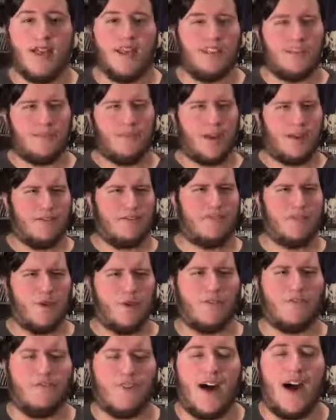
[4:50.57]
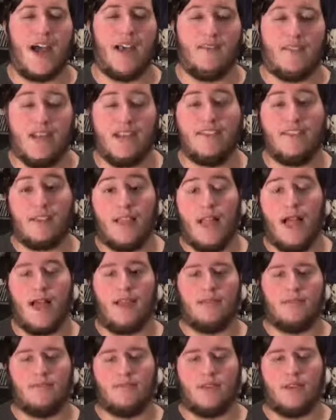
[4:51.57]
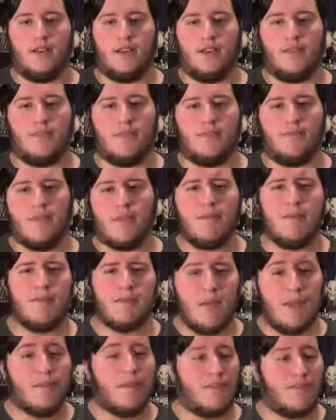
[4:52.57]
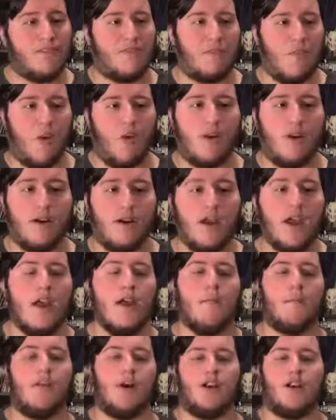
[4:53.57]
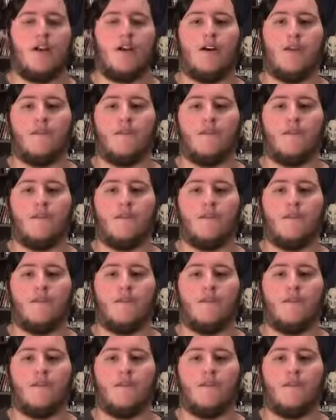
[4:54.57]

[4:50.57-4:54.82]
There's about 4 or 5, and that's a lot. It's maybe even more. But